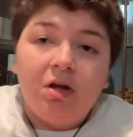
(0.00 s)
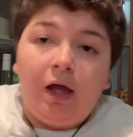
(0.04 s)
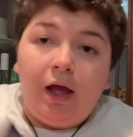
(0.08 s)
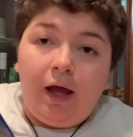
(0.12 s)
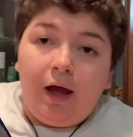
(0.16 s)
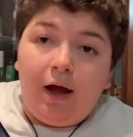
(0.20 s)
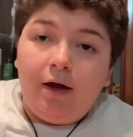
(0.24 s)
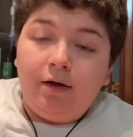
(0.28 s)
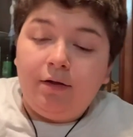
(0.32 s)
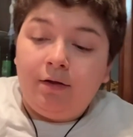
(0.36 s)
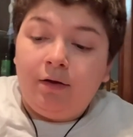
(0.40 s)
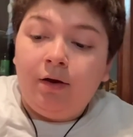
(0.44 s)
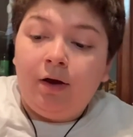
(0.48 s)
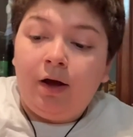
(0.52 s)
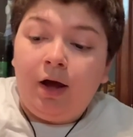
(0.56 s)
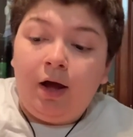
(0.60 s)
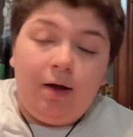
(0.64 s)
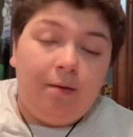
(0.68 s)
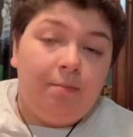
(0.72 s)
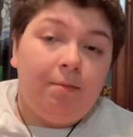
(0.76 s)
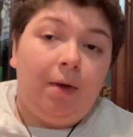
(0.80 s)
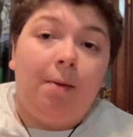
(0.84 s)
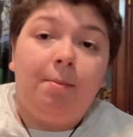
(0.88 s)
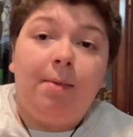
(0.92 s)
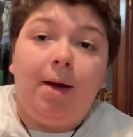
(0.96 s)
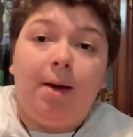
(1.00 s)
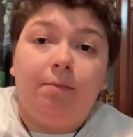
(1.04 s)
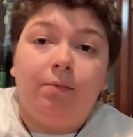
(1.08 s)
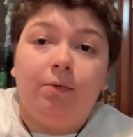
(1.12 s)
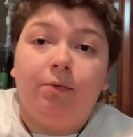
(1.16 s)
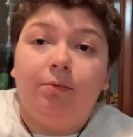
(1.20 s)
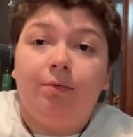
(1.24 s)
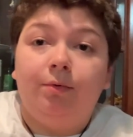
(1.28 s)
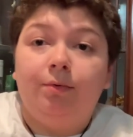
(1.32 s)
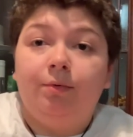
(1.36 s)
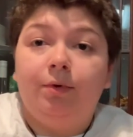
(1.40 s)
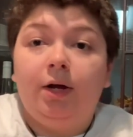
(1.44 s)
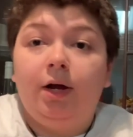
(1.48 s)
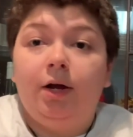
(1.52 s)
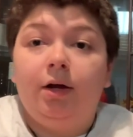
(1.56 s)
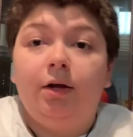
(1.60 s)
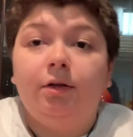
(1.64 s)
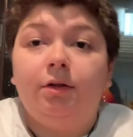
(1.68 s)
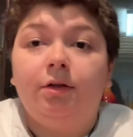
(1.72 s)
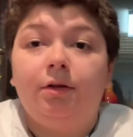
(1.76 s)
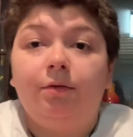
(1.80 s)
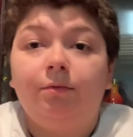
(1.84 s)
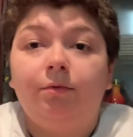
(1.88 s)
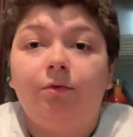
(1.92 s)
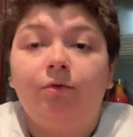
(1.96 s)
I don't know, I'm, I'm happy with what we got
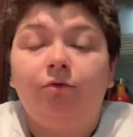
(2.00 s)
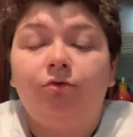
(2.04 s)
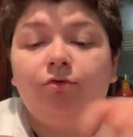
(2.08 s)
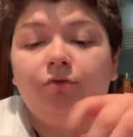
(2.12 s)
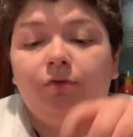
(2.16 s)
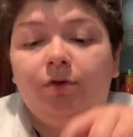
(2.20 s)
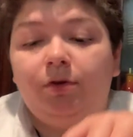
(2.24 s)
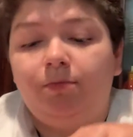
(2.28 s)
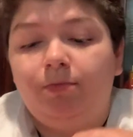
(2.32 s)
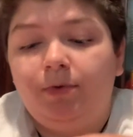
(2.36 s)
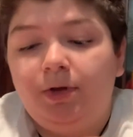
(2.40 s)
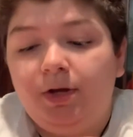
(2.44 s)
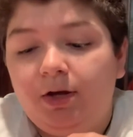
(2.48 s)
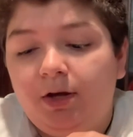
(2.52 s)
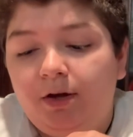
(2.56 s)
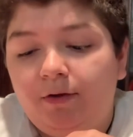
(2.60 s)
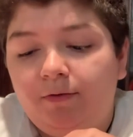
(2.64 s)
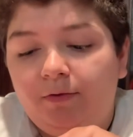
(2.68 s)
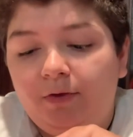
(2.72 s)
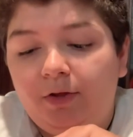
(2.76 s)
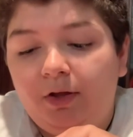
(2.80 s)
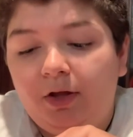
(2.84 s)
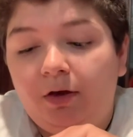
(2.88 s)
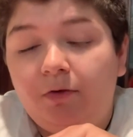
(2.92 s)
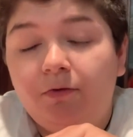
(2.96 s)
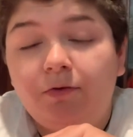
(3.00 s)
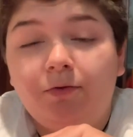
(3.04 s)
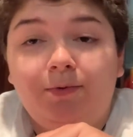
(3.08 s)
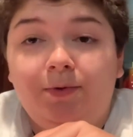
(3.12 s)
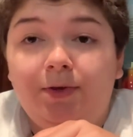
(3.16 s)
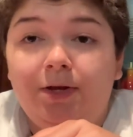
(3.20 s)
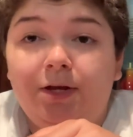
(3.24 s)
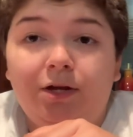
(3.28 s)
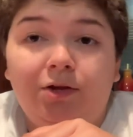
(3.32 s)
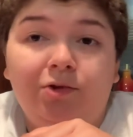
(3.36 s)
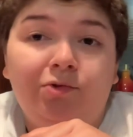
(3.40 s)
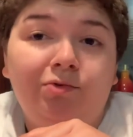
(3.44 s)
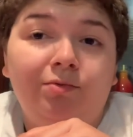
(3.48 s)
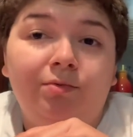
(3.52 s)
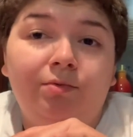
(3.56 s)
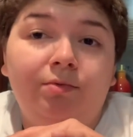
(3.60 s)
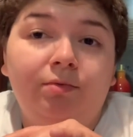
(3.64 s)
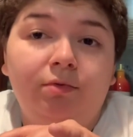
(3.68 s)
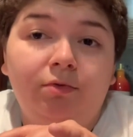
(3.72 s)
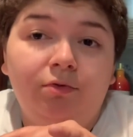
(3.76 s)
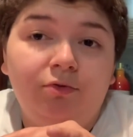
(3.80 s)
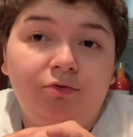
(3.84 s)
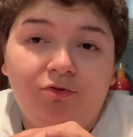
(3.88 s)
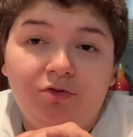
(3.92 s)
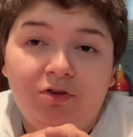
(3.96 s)
in Evolution Eevee. I feel like every time we get Evolution
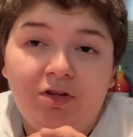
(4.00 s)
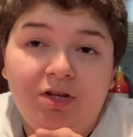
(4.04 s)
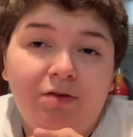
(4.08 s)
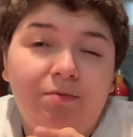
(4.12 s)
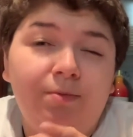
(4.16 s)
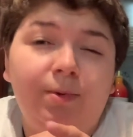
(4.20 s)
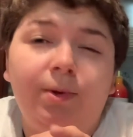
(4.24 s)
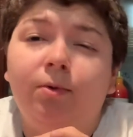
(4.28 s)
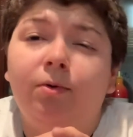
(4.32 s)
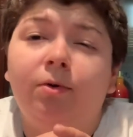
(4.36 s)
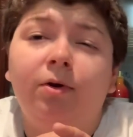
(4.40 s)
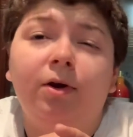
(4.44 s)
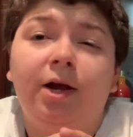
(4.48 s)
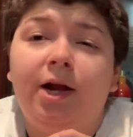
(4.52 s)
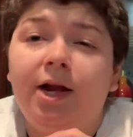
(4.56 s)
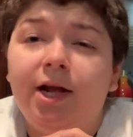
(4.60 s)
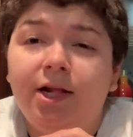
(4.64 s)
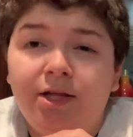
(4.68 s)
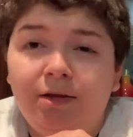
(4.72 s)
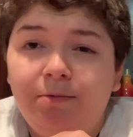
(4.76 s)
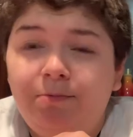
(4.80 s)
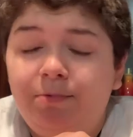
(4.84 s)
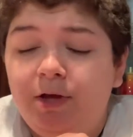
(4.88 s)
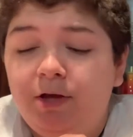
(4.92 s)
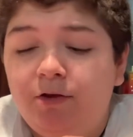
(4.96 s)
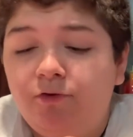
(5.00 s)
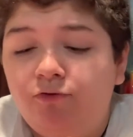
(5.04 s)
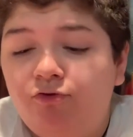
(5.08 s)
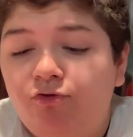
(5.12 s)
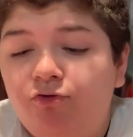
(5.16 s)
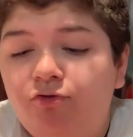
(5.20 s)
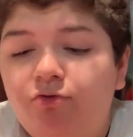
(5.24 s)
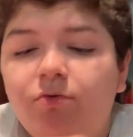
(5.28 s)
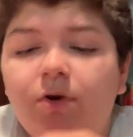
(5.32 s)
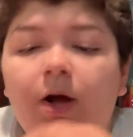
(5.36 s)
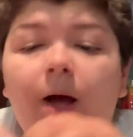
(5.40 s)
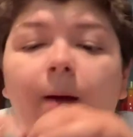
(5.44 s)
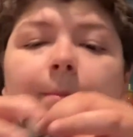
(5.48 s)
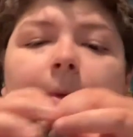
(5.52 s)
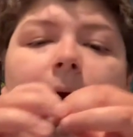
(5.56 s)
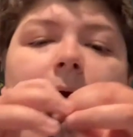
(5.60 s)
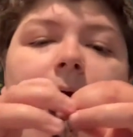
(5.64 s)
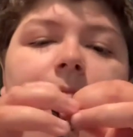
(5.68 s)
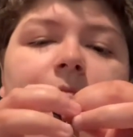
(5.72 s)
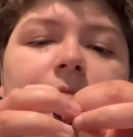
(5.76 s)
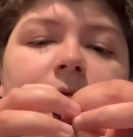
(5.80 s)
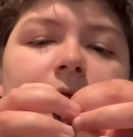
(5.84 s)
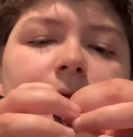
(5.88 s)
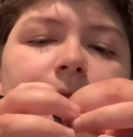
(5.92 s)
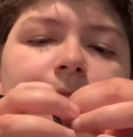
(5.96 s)
Evolution Eevee or any Pikachu, I'm
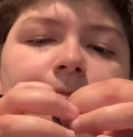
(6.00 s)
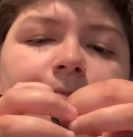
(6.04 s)
hyped.